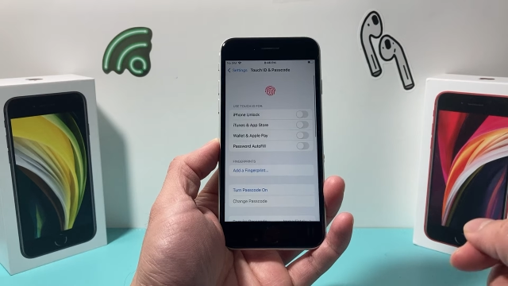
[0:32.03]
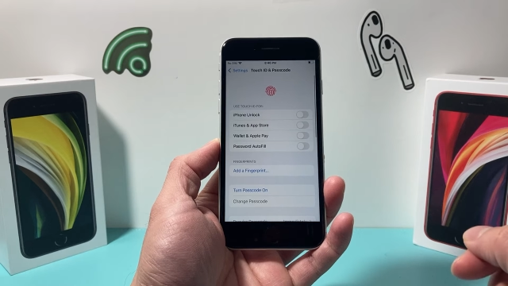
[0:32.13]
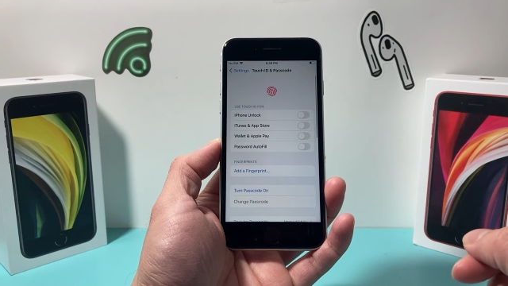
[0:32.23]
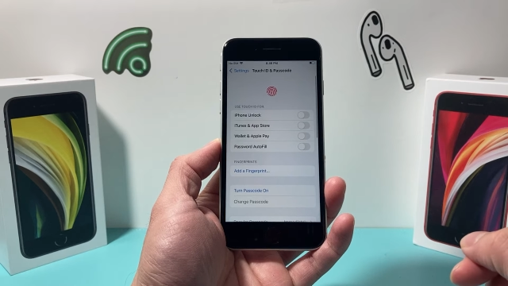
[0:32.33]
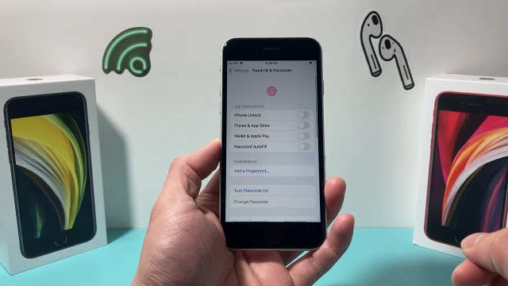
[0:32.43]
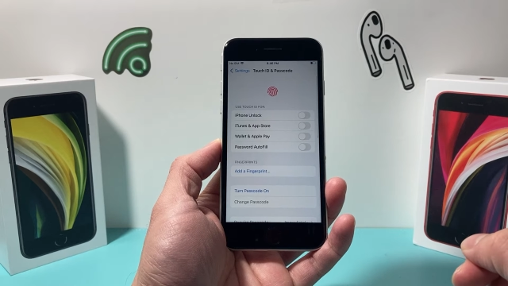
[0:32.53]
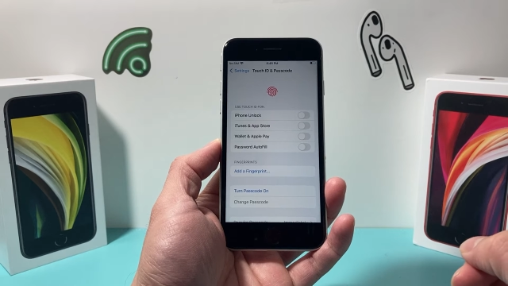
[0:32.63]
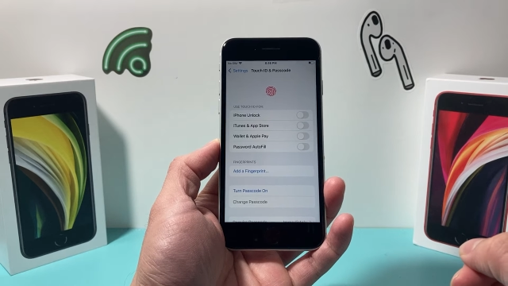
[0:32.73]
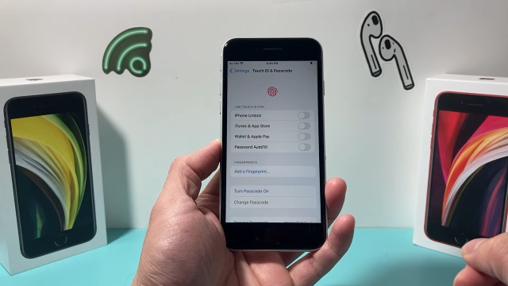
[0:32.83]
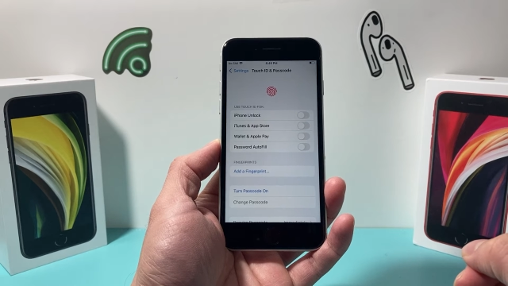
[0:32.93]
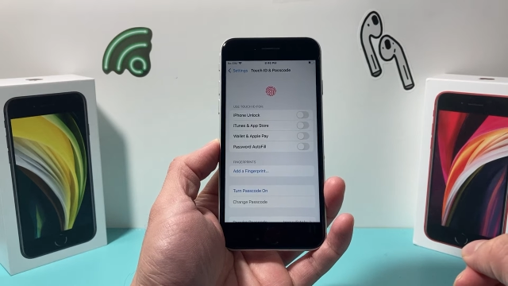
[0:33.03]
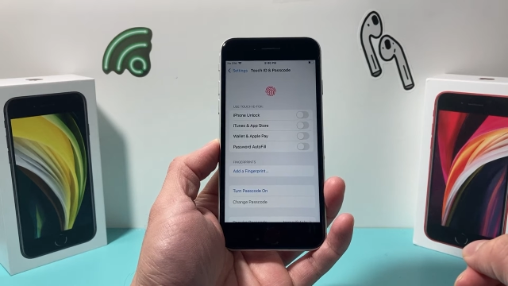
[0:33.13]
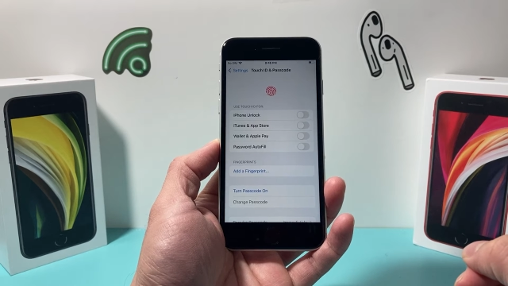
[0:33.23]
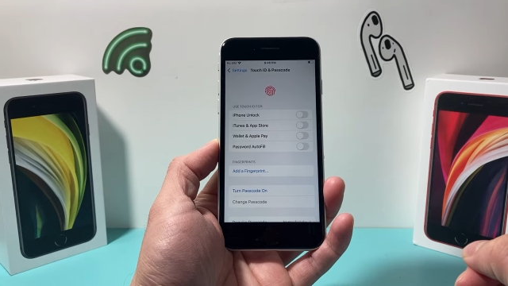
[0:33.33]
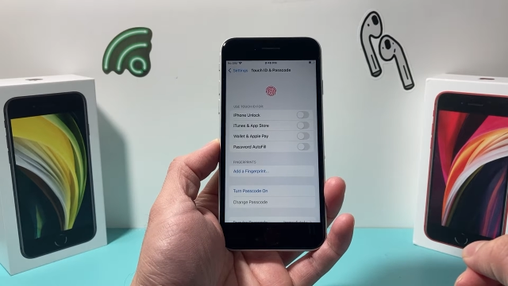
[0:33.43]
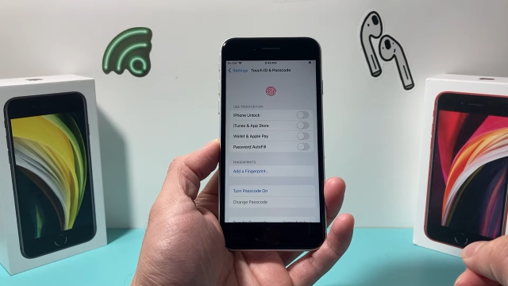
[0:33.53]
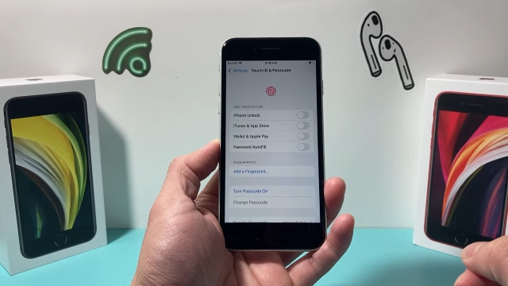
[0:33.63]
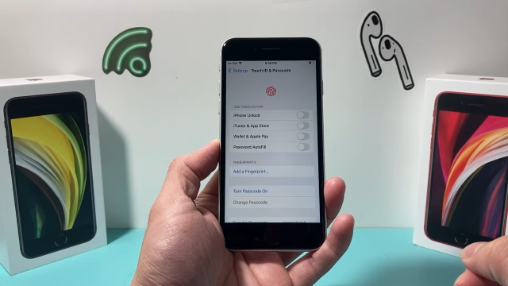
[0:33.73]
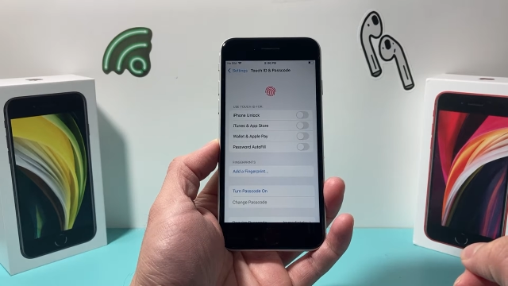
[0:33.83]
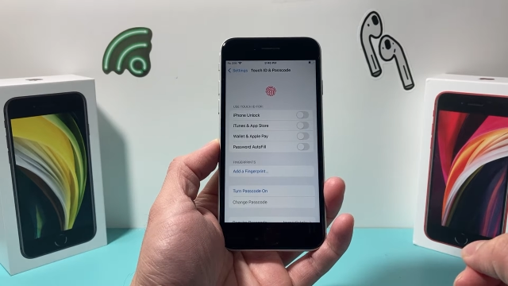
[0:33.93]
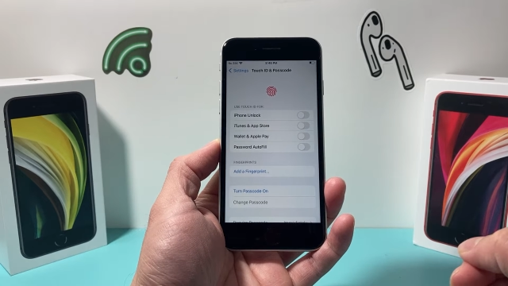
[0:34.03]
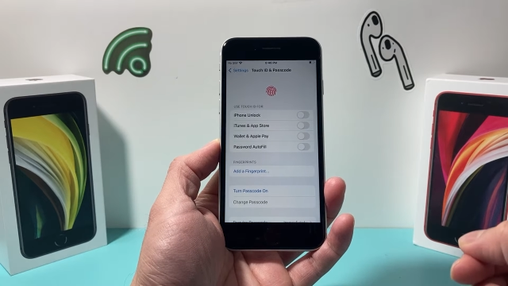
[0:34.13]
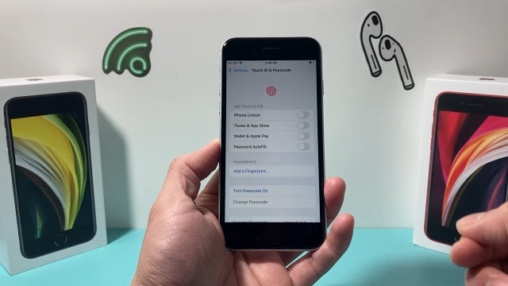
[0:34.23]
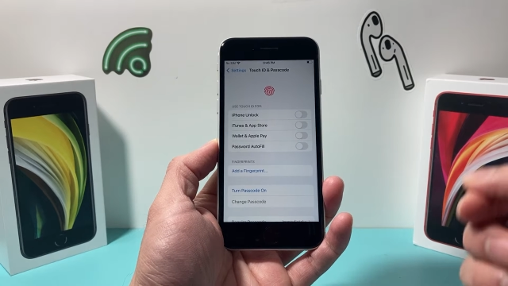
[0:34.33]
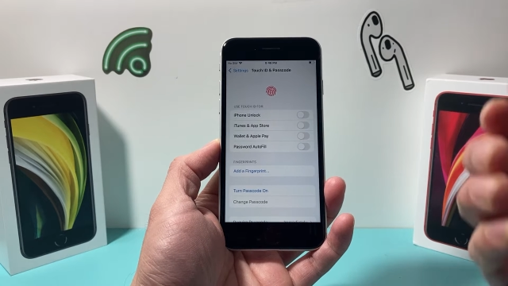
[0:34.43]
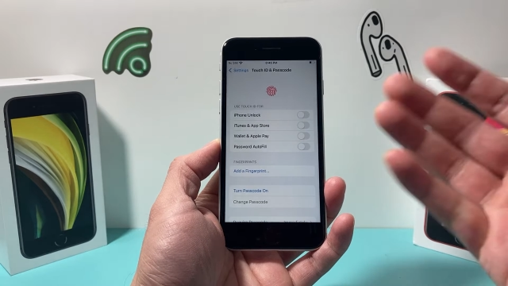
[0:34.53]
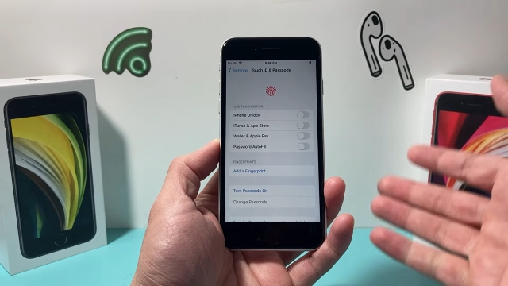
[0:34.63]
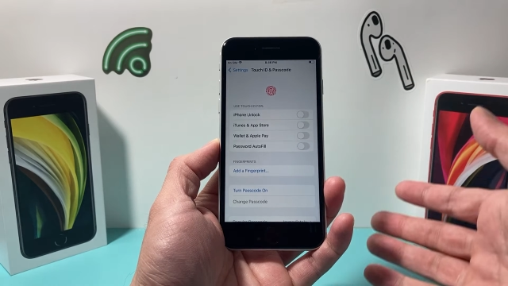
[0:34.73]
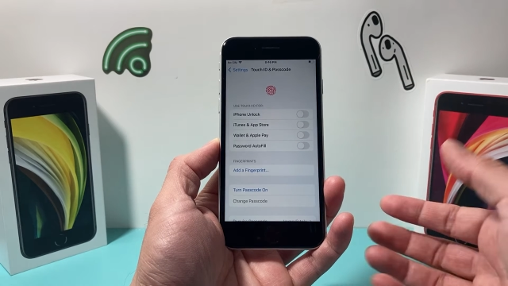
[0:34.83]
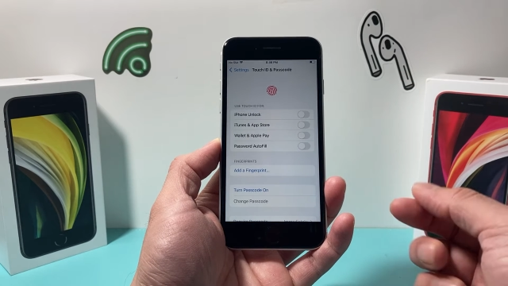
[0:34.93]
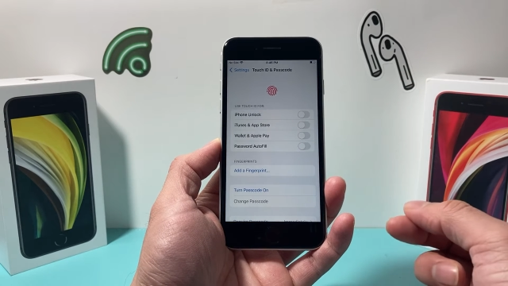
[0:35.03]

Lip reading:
[unreadable: no face in view]